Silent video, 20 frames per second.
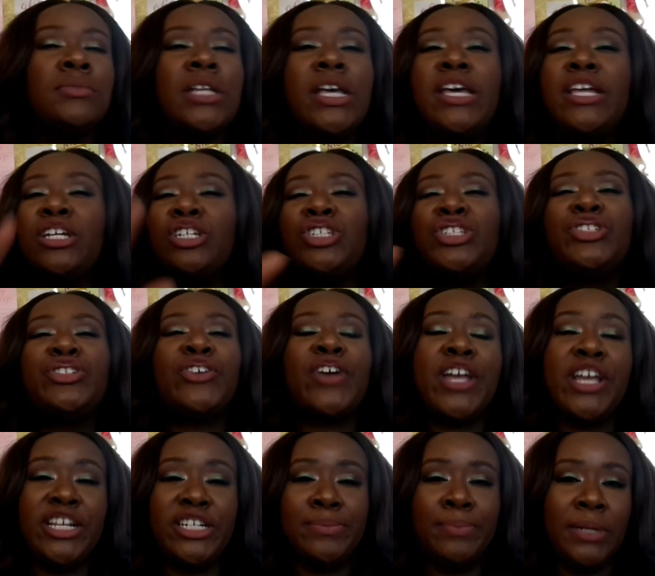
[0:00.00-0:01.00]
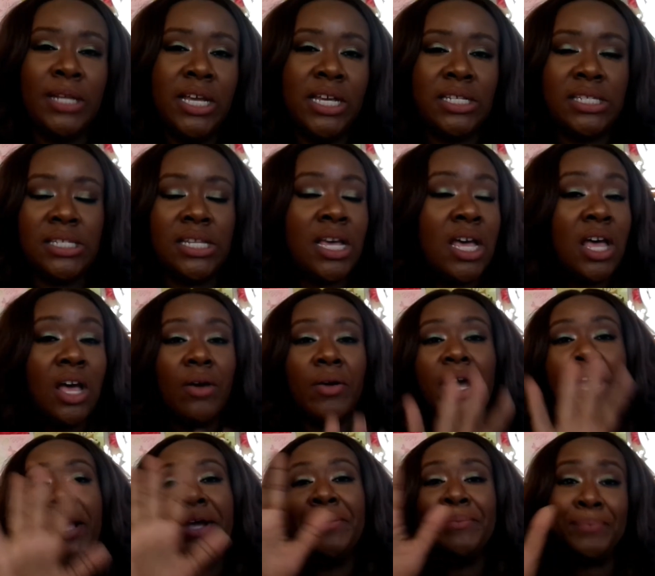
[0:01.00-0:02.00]
in a strange place,
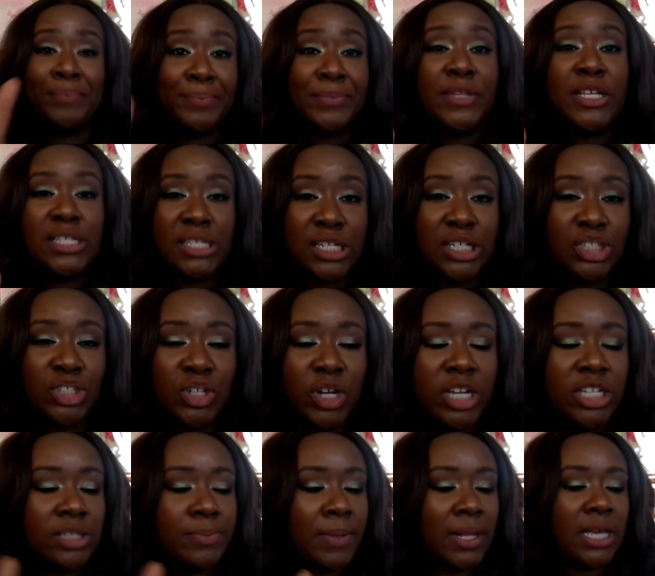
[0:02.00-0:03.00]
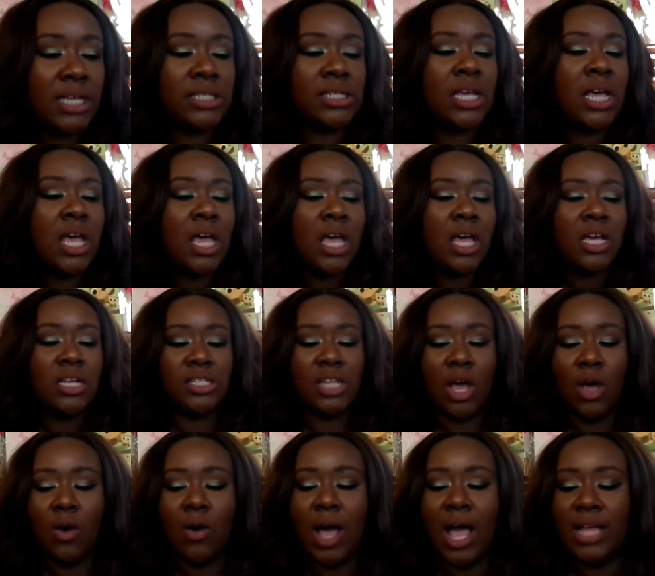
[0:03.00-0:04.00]
okay? It's in a strange place.
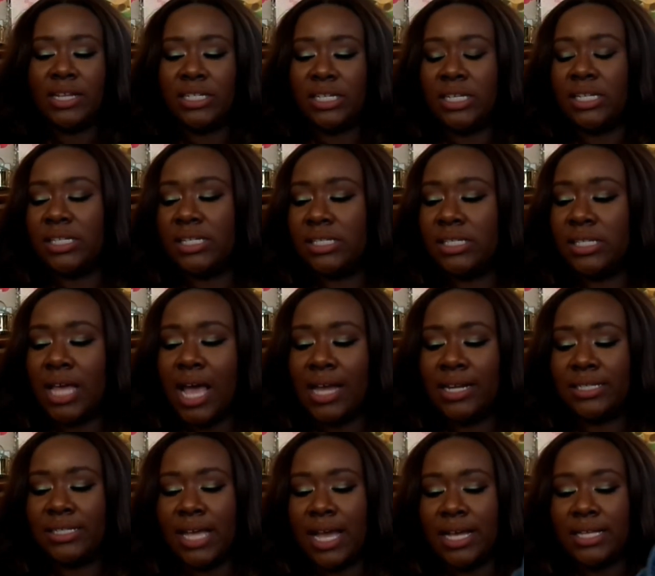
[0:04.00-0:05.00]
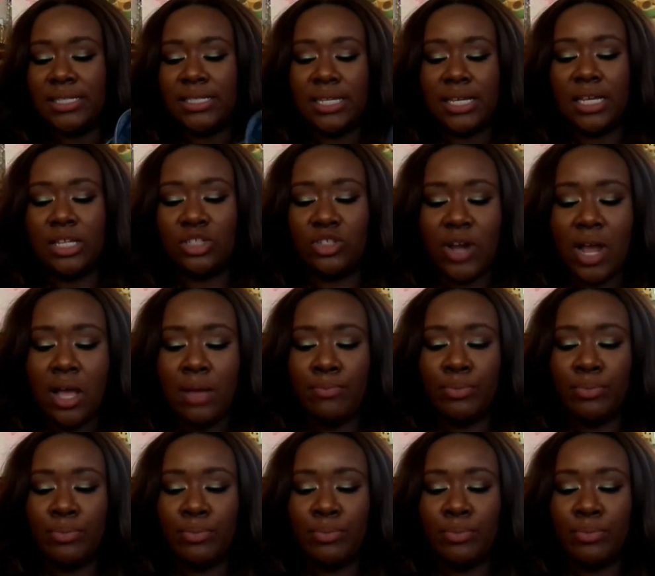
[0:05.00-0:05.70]
So I decided to try